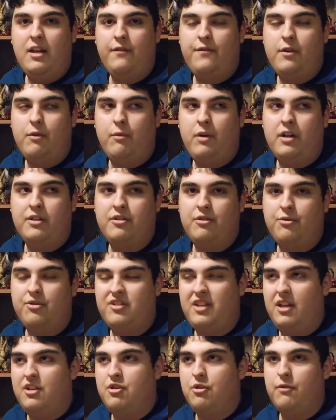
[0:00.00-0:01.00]
if you want to
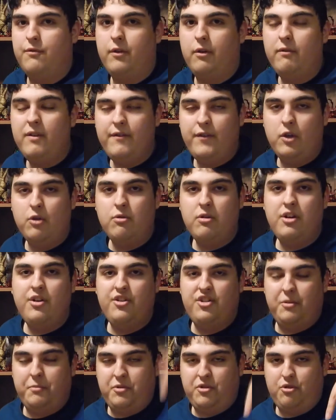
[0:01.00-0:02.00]
stay tuned for the review,
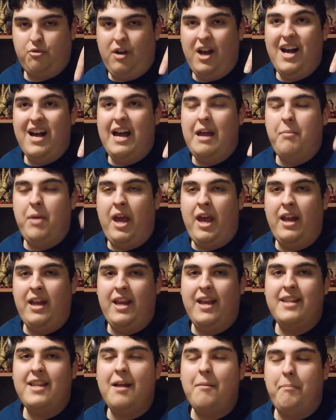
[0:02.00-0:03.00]
subscribe and
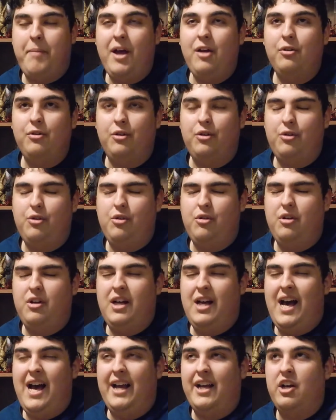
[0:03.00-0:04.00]
hit that bell
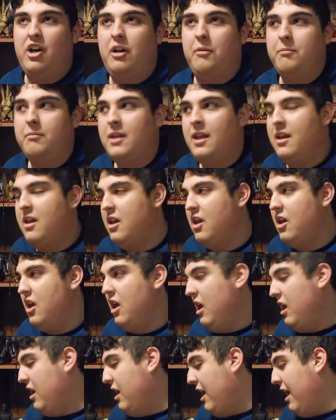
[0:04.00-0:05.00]
uh, icon.
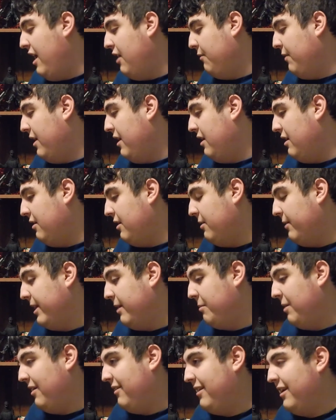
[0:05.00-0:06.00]
Anyway, with that
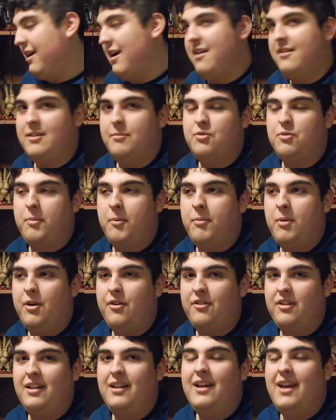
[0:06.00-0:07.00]
being said, guys, I'm Super
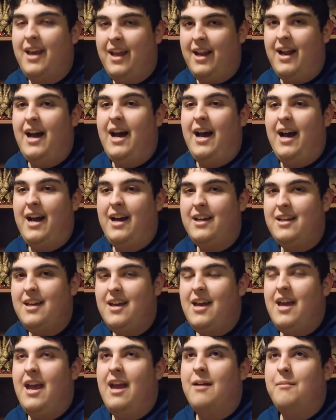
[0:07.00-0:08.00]
Mario and I
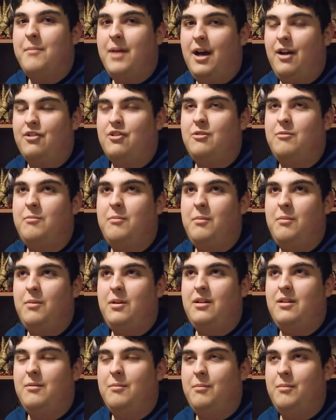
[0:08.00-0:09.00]
am out.
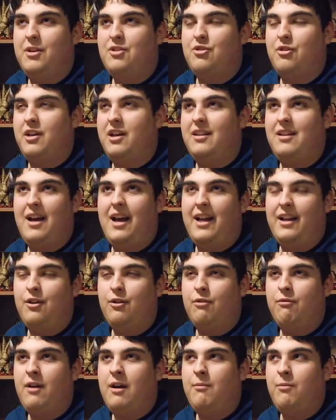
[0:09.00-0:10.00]
Make sure to hit that. I don't
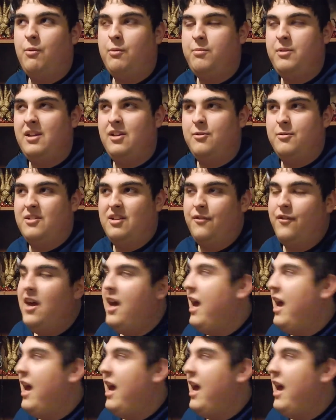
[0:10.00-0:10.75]
know why I'm repeating myself.